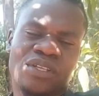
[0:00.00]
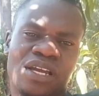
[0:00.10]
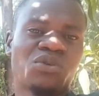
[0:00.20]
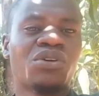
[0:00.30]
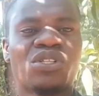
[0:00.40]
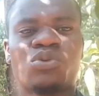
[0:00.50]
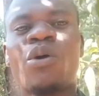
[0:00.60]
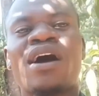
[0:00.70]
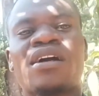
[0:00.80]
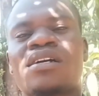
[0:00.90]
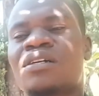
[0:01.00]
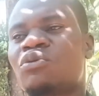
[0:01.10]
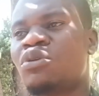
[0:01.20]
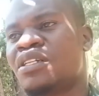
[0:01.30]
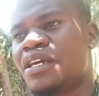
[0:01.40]
I don't work
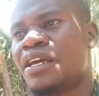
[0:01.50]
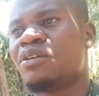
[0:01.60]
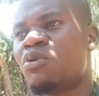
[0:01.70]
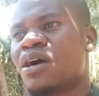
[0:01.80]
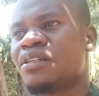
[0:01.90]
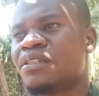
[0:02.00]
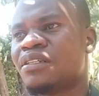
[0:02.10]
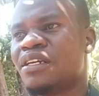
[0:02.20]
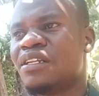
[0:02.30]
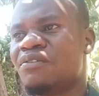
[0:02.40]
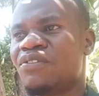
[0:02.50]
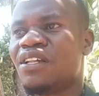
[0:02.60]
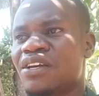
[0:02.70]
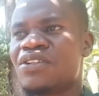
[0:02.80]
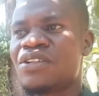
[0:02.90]
with anyone in the
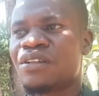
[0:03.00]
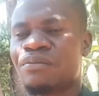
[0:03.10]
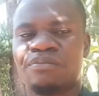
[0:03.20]
village.